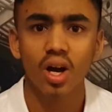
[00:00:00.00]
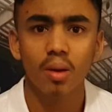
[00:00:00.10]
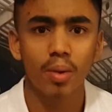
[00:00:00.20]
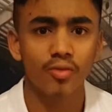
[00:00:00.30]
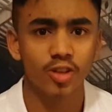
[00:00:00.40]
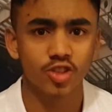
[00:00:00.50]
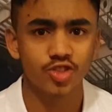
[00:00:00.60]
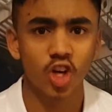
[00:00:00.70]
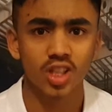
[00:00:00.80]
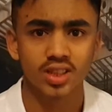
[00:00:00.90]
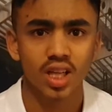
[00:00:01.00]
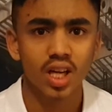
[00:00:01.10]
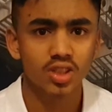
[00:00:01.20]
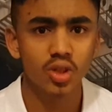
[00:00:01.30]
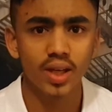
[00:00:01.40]
But the cross,
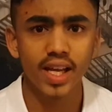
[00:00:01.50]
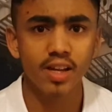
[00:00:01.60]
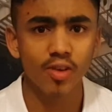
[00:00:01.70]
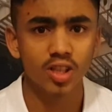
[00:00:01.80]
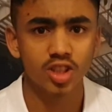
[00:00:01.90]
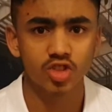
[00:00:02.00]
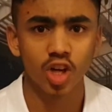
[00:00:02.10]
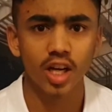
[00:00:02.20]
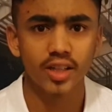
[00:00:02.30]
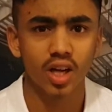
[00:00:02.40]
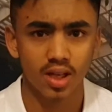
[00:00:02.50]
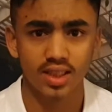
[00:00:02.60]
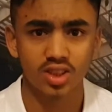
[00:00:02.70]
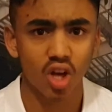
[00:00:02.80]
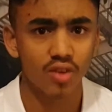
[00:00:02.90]
to leave a striker
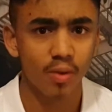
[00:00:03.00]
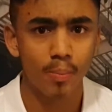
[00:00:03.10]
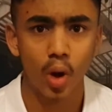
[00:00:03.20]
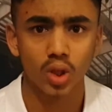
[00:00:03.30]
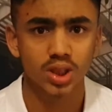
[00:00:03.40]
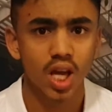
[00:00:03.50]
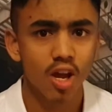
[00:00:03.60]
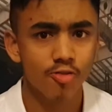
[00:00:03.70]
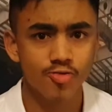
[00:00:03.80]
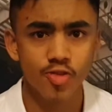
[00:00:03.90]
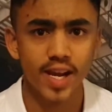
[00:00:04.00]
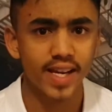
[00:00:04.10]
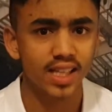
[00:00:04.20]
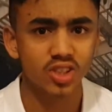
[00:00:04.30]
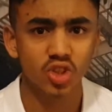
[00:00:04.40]
inside the box free
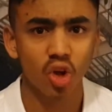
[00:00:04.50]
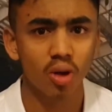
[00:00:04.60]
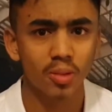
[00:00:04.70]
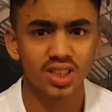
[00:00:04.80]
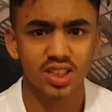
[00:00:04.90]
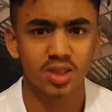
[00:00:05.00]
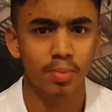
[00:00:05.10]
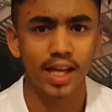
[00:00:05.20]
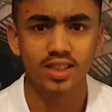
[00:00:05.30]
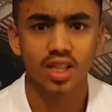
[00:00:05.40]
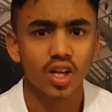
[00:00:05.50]
in so much space,